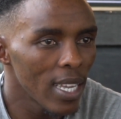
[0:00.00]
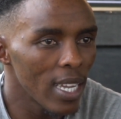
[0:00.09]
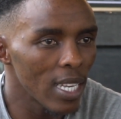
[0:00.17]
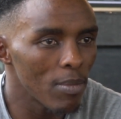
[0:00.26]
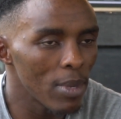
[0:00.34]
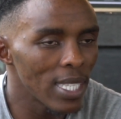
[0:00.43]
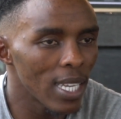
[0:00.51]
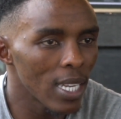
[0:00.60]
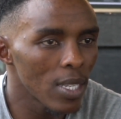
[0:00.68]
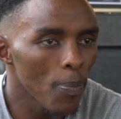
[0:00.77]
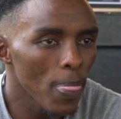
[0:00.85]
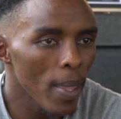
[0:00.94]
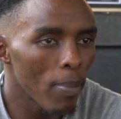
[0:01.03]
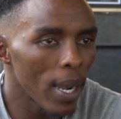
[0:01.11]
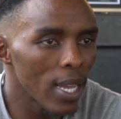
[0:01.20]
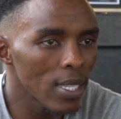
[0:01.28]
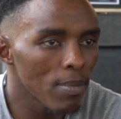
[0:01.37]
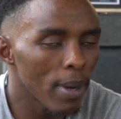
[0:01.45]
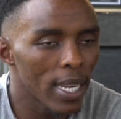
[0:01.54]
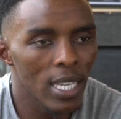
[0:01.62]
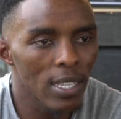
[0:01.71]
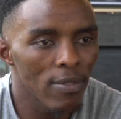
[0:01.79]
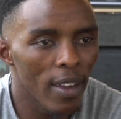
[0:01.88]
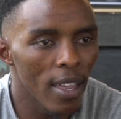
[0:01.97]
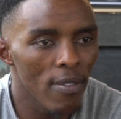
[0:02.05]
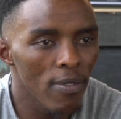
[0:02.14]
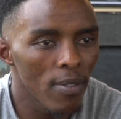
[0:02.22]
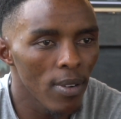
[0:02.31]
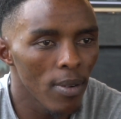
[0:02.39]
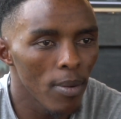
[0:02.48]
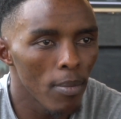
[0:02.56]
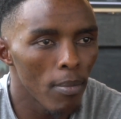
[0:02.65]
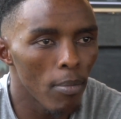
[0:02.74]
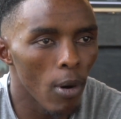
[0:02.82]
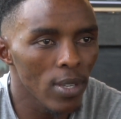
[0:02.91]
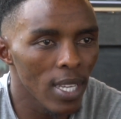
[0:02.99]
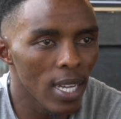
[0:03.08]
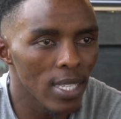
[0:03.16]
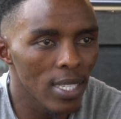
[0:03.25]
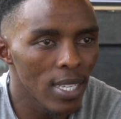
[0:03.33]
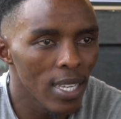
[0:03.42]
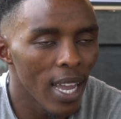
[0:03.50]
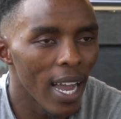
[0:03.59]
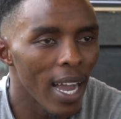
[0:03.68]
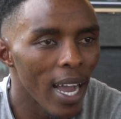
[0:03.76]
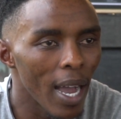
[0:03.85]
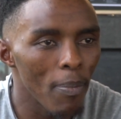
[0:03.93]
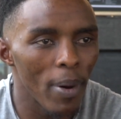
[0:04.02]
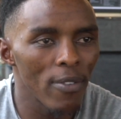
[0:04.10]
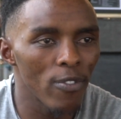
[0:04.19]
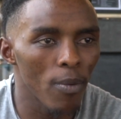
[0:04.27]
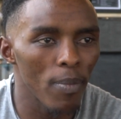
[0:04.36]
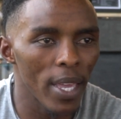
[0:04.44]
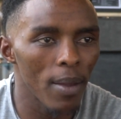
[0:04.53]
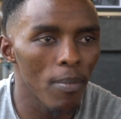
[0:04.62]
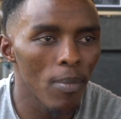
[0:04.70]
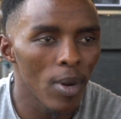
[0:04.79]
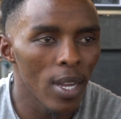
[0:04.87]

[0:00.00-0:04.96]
it means that ±5 boxers apart from them